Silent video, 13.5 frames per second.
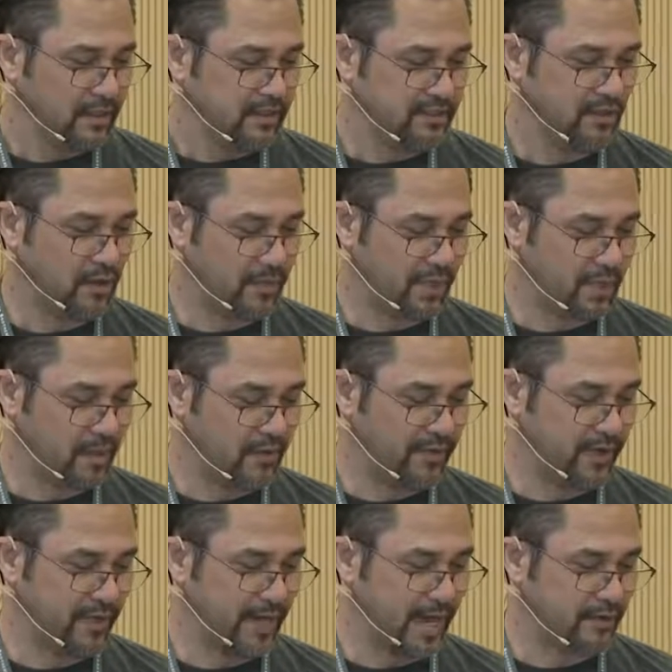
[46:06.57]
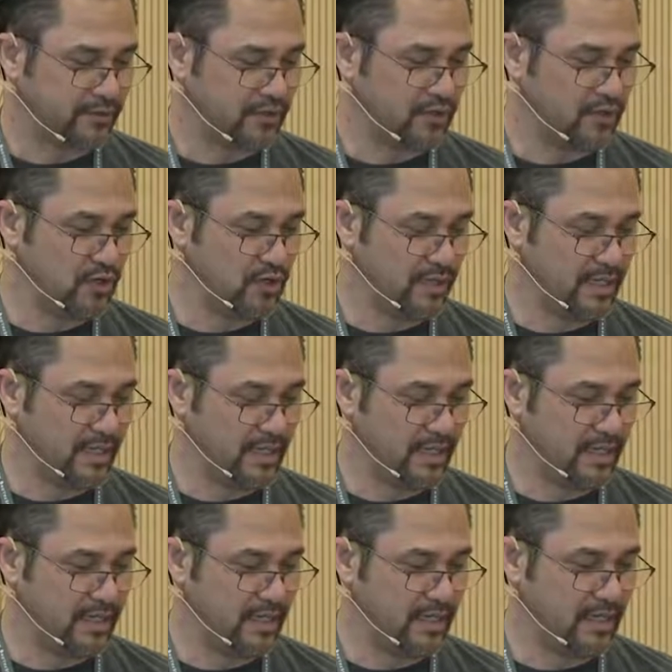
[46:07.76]
So I'm going to come over here now
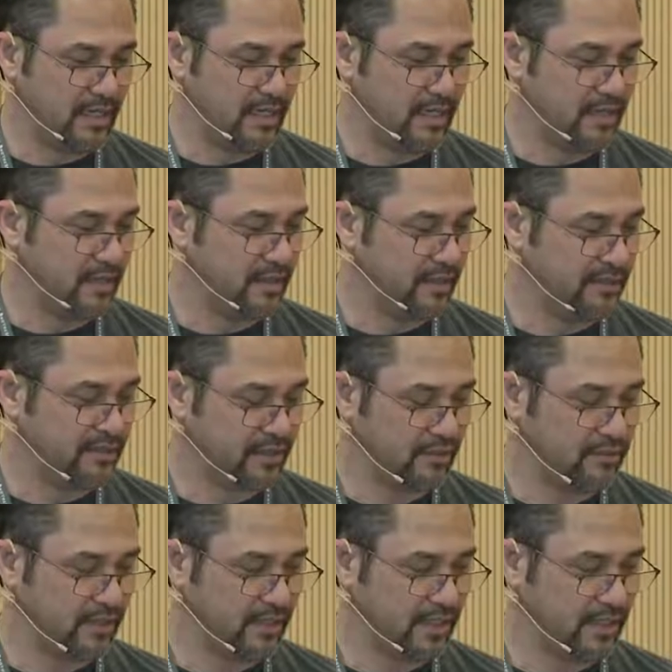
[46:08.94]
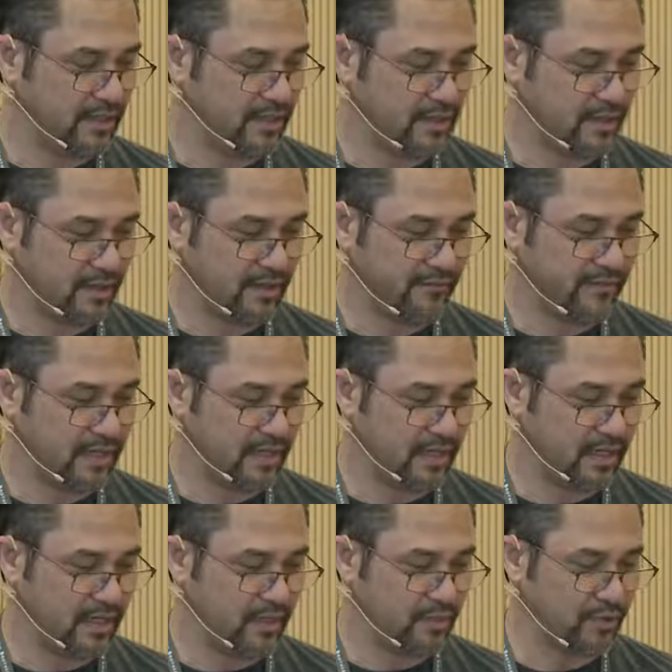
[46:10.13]
to let's go to the
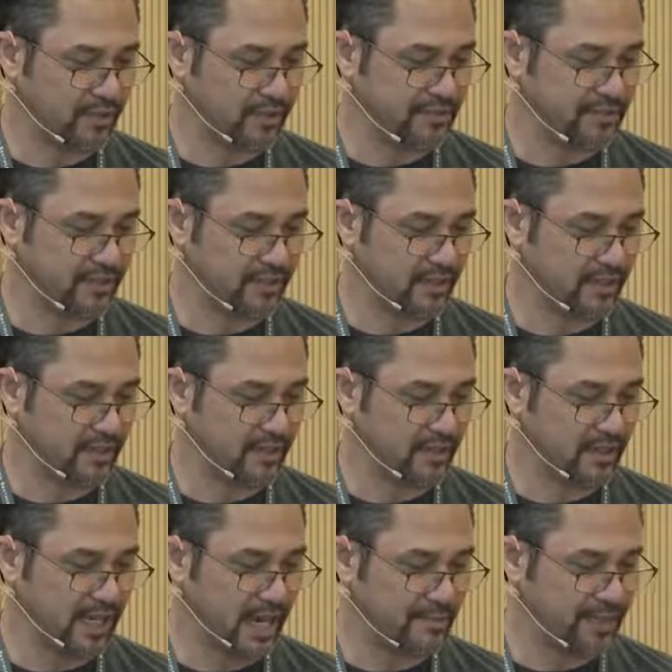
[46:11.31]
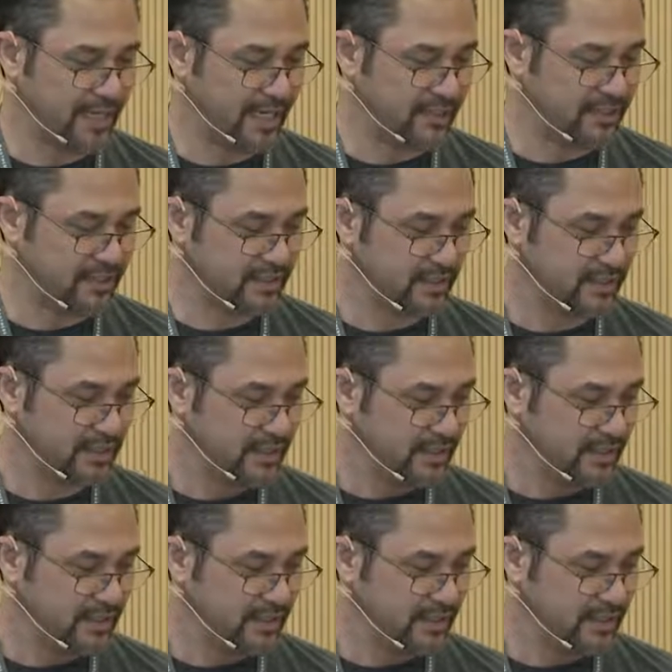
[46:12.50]
Kafka producer application.